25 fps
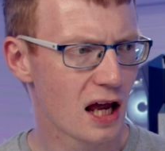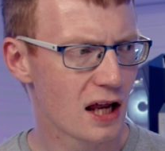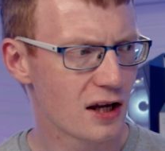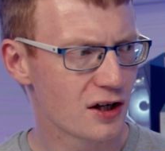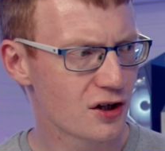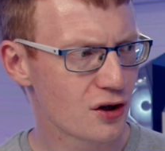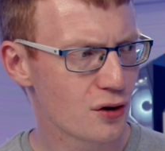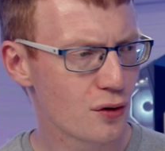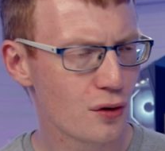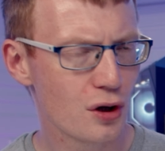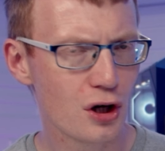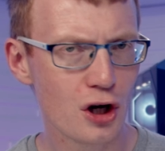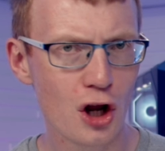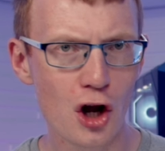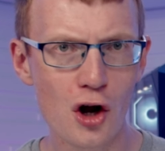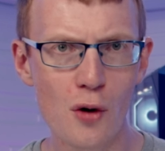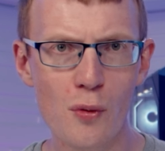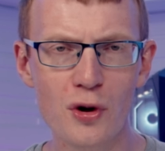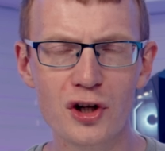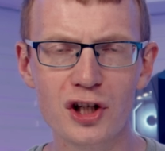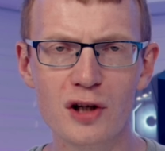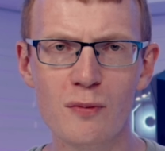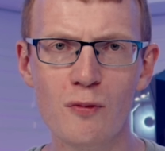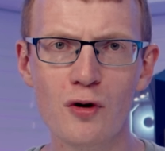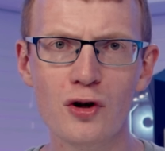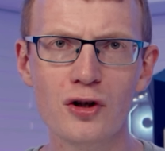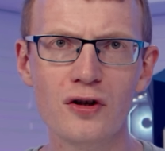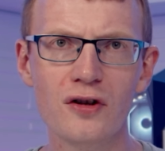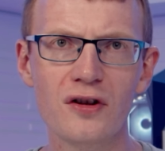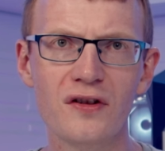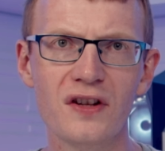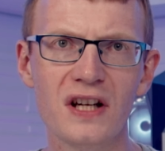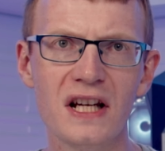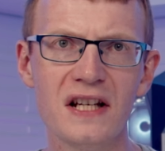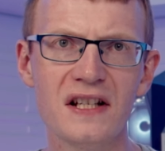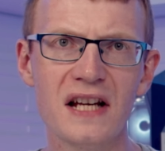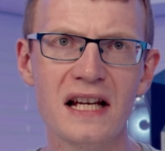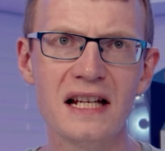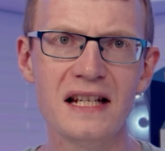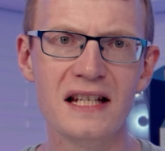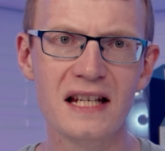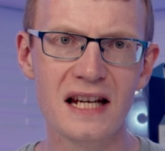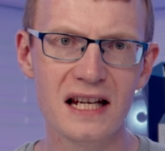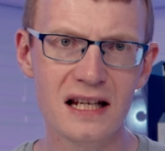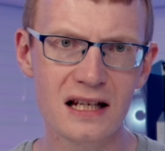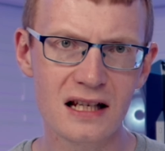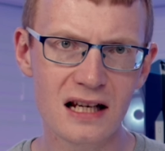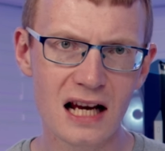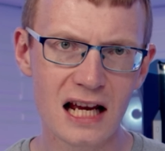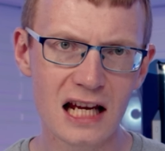So now I want to come on to the things I
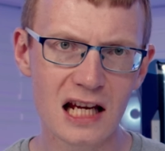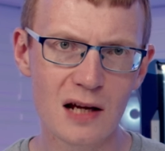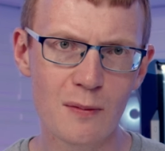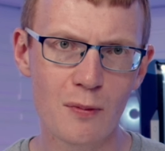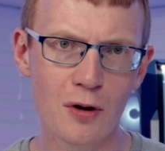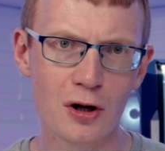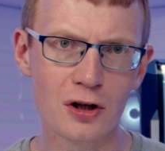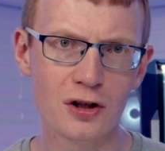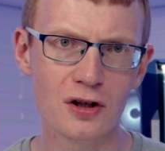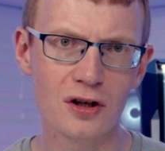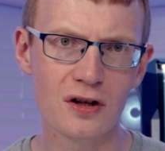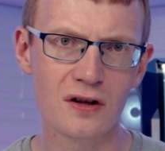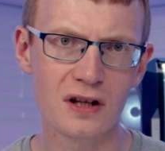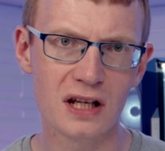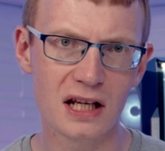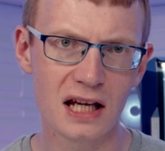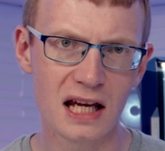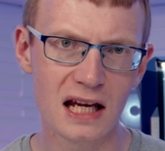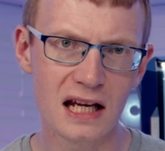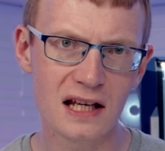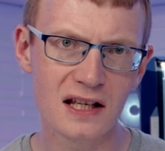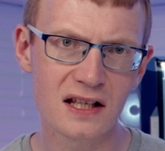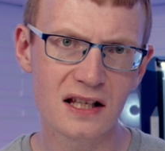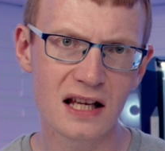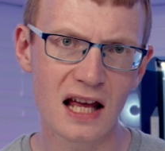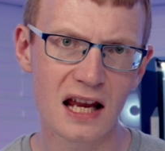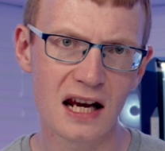didn't like about the case,